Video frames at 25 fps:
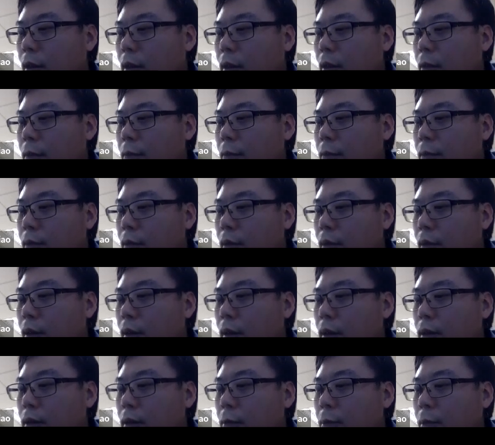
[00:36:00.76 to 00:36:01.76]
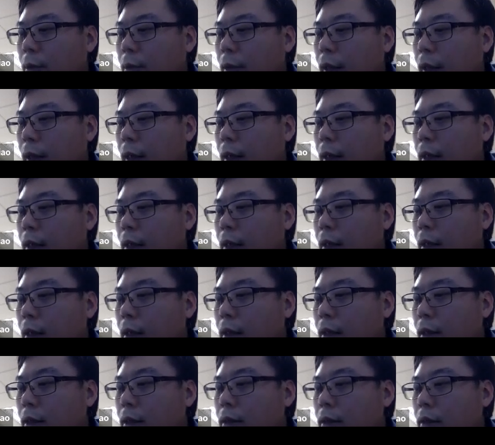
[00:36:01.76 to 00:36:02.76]
of this part
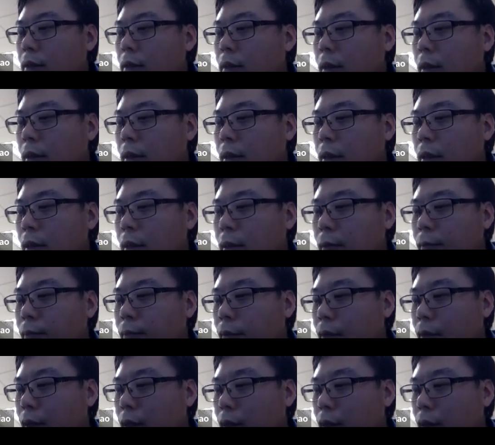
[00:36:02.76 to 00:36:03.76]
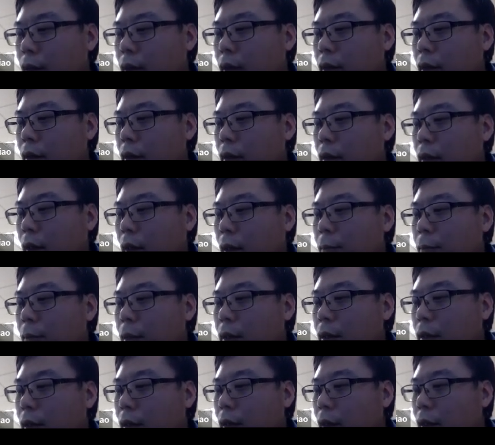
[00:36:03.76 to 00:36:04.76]
is the uh, I
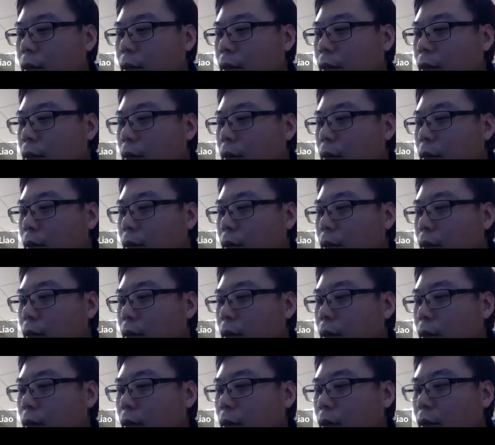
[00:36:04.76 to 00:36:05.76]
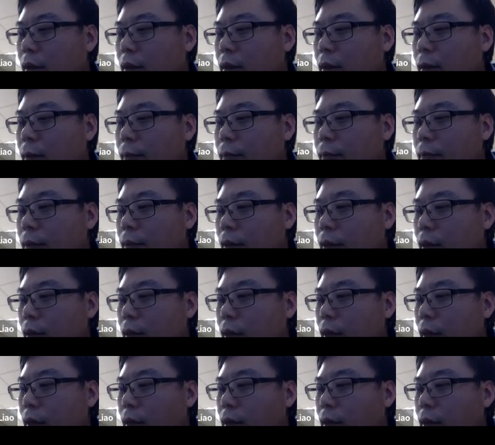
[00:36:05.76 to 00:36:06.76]
mean, identity. Uh,
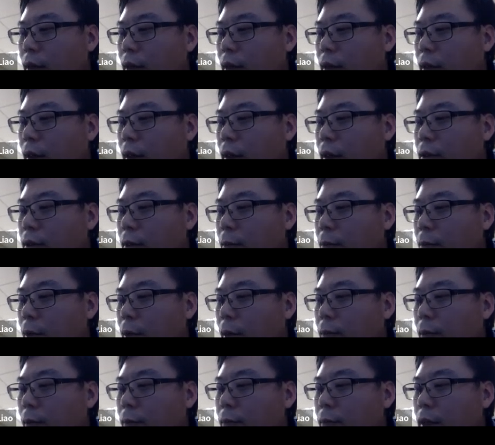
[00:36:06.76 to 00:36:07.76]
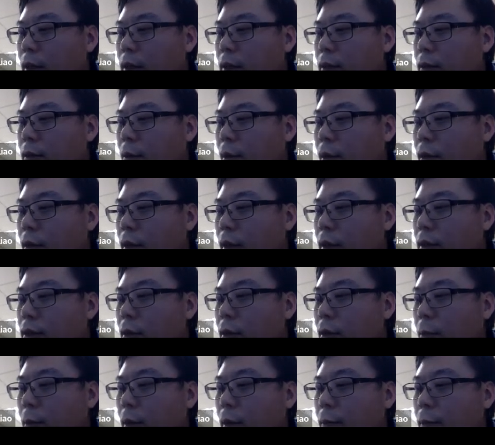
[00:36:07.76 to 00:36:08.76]
and the tangent map of
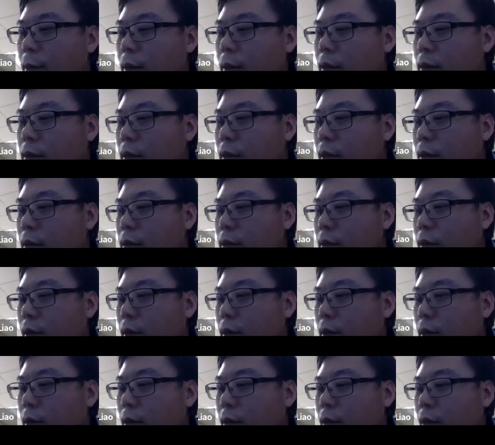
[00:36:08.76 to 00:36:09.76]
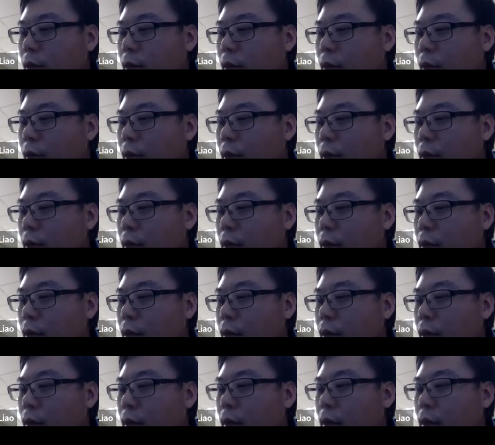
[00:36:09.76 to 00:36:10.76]
exponential map is also
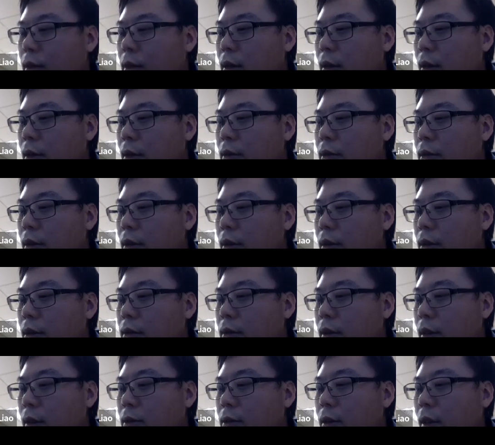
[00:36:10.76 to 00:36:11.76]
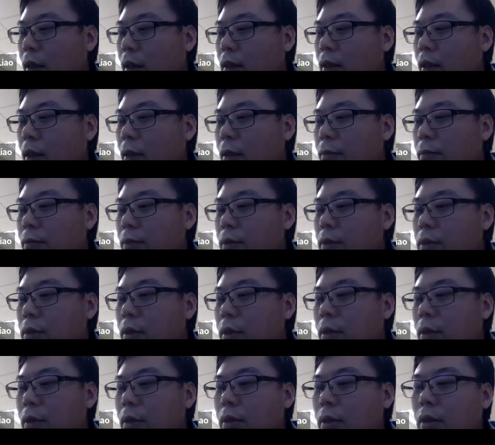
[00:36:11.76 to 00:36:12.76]
is also surjective,
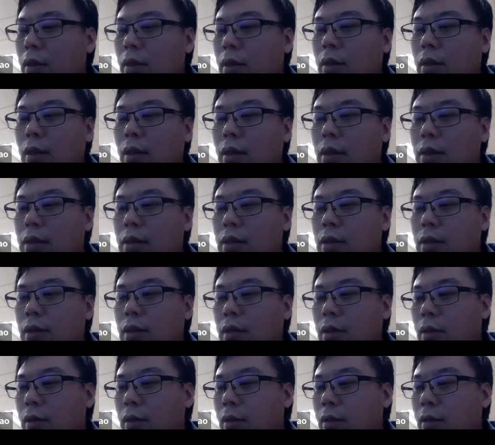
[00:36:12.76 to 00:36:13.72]
so it is